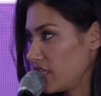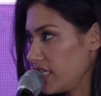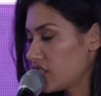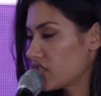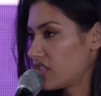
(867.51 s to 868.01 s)

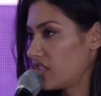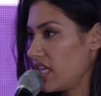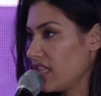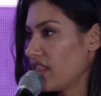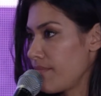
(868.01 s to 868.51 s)

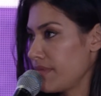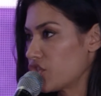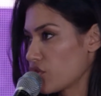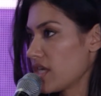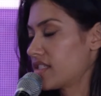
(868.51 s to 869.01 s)
He let me
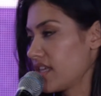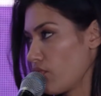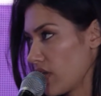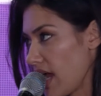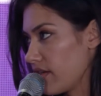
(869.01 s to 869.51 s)
trust that
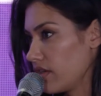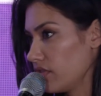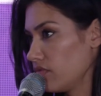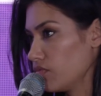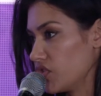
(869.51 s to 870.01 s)
what I
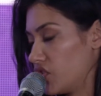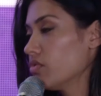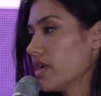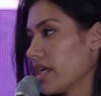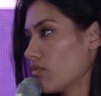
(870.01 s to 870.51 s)
was
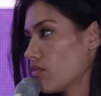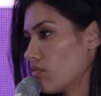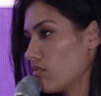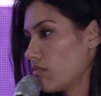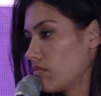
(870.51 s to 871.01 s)
doing
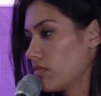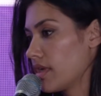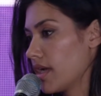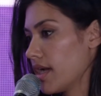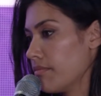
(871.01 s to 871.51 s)

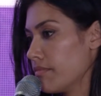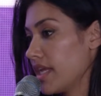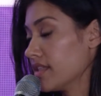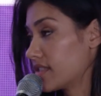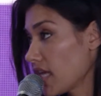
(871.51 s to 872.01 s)

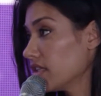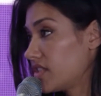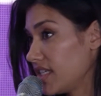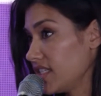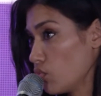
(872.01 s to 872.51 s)
in
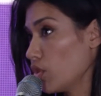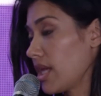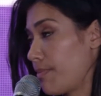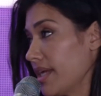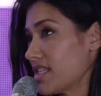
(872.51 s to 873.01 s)
subtleties would
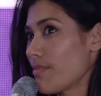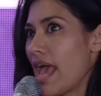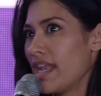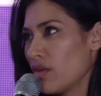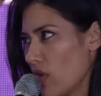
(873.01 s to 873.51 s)
get picked up, and it